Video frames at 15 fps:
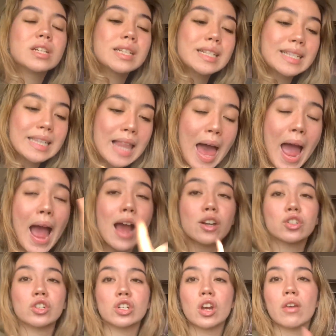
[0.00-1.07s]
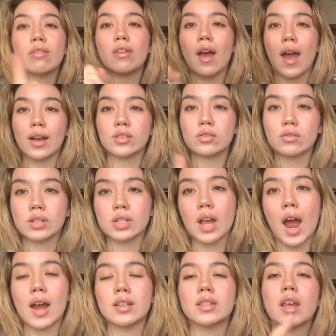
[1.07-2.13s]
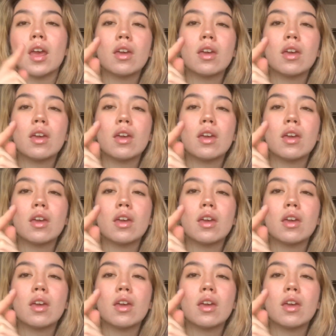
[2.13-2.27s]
/ the exercise